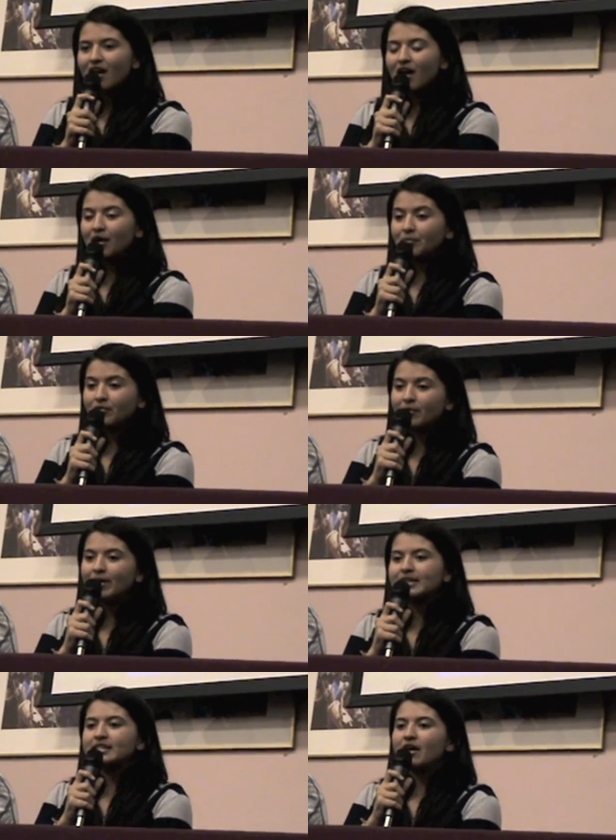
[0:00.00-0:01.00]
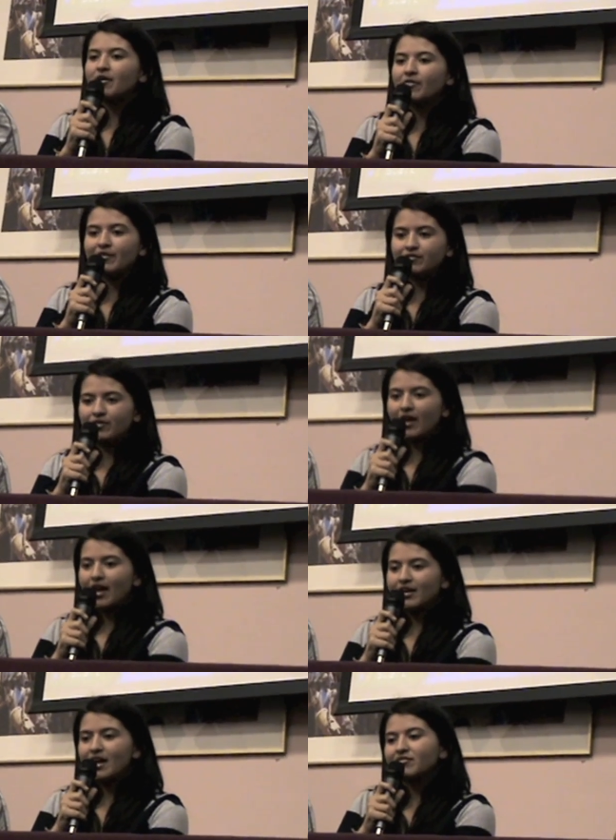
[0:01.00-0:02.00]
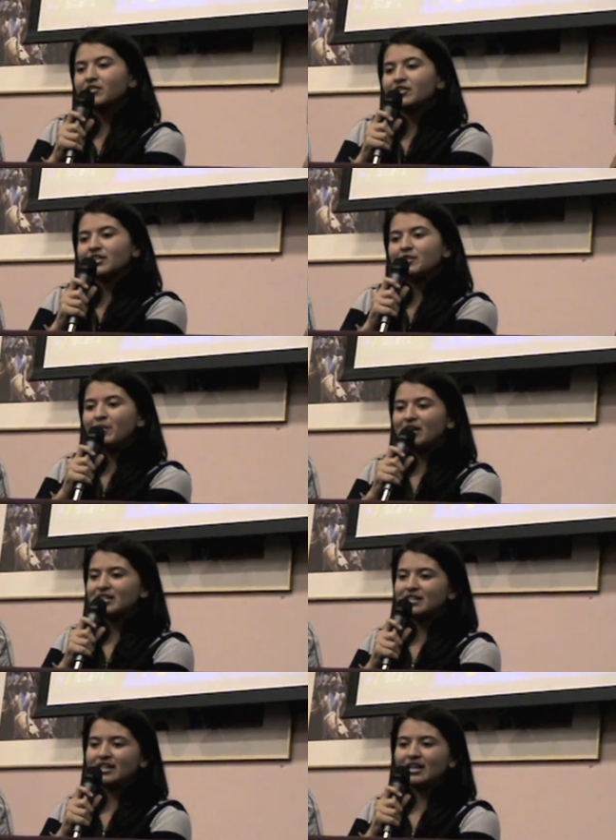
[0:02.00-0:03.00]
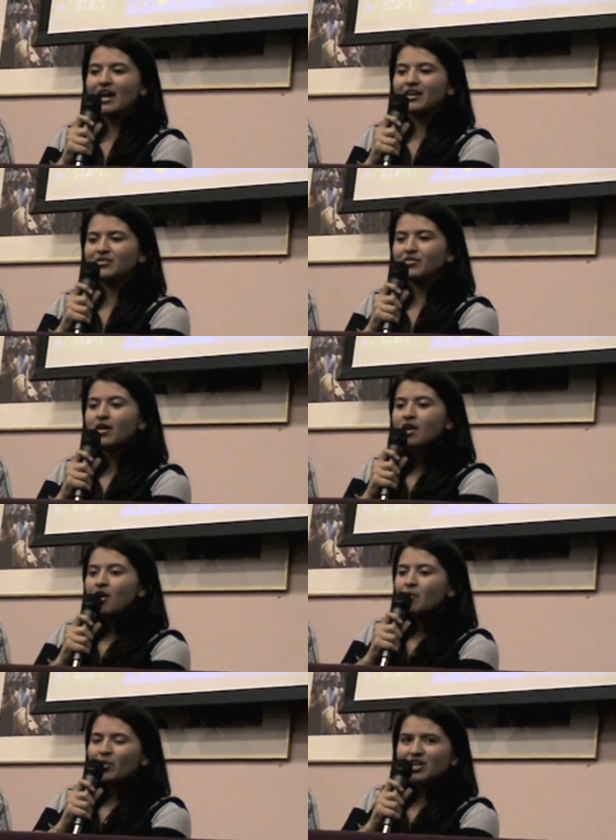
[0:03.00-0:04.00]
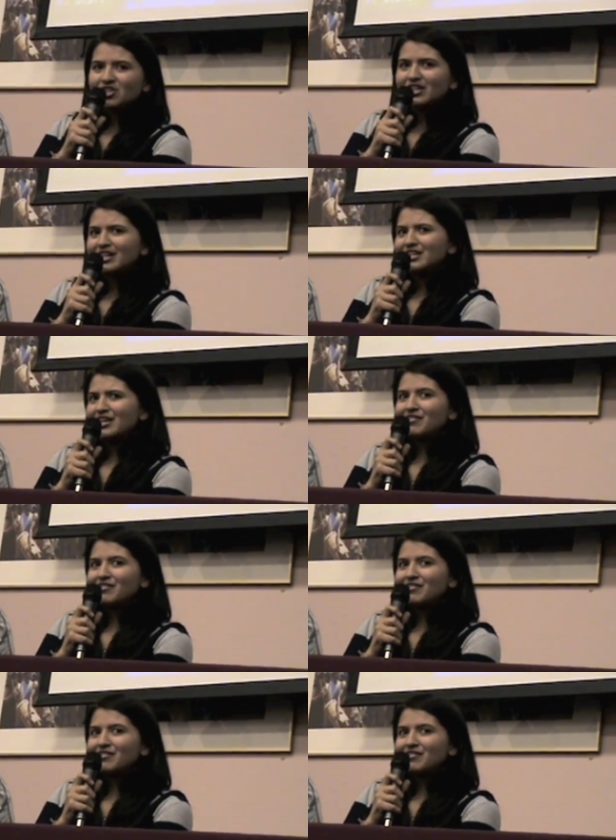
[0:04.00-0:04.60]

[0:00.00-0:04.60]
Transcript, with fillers: um, for myself, I've I never experienced any kind of prejudice.